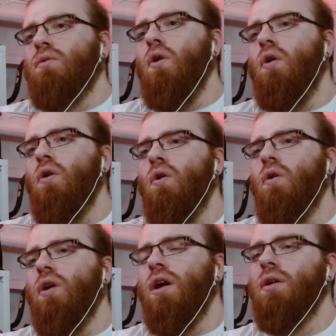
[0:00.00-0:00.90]

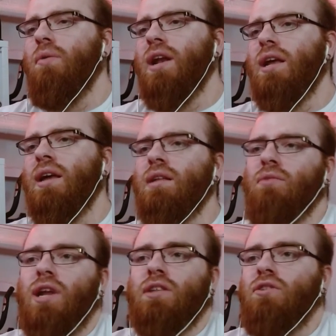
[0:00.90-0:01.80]
Woo! When
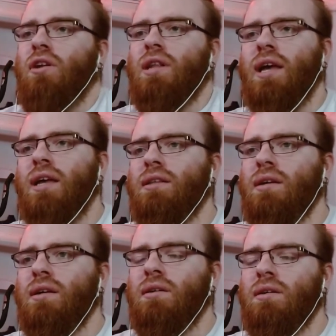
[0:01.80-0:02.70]
I thought like
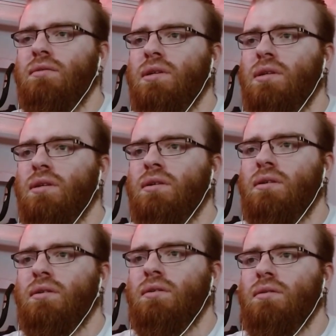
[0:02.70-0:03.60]
the
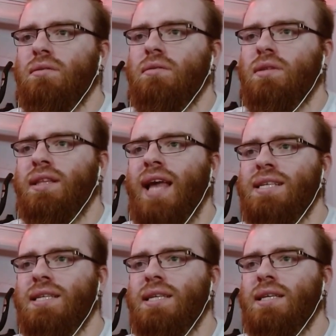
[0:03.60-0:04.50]

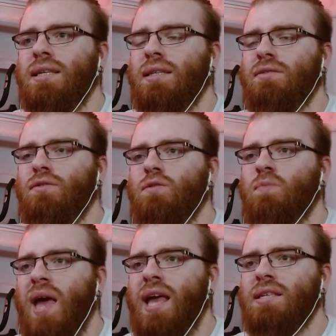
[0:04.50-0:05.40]
intensity, the
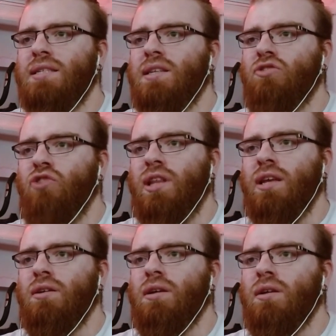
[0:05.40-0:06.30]
suspense, the
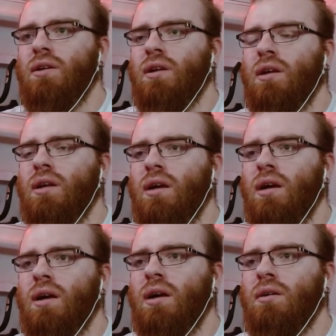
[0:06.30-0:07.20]
thrilling,
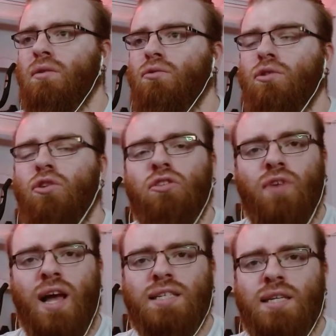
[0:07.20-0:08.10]
could
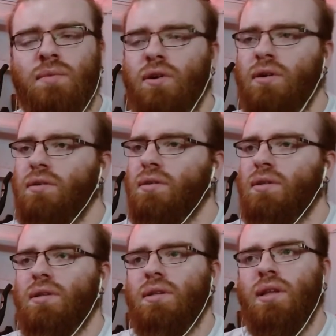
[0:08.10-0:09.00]
not rise anymore.
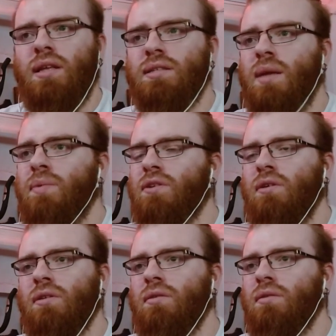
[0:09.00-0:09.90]
This
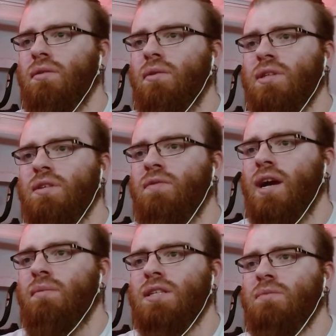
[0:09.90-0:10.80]
episode was a
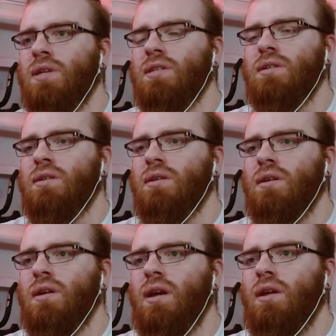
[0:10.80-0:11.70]
fucking masterpiece,
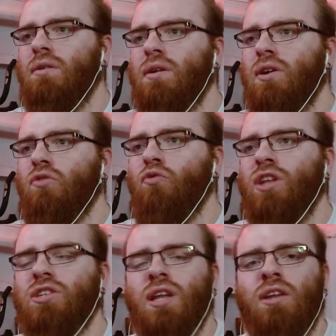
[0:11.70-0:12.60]
you know,
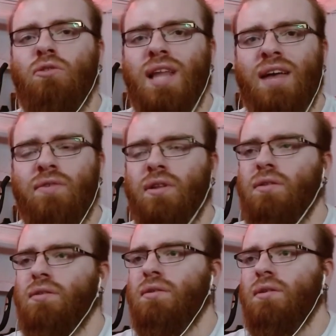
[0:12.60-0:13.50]
reached a new
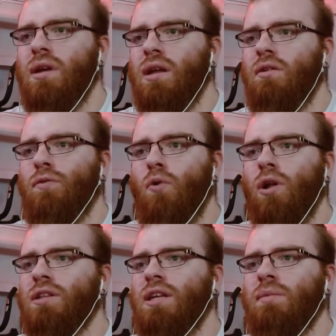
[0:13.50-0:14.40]
level, you know, of
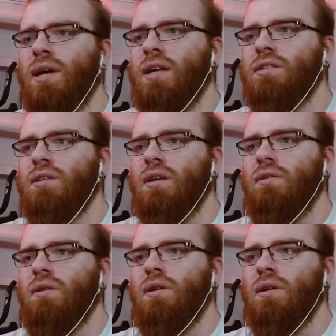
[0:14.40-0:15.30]
quality in my eyes,
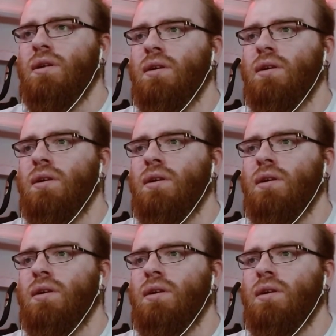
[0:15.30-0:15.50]
you know,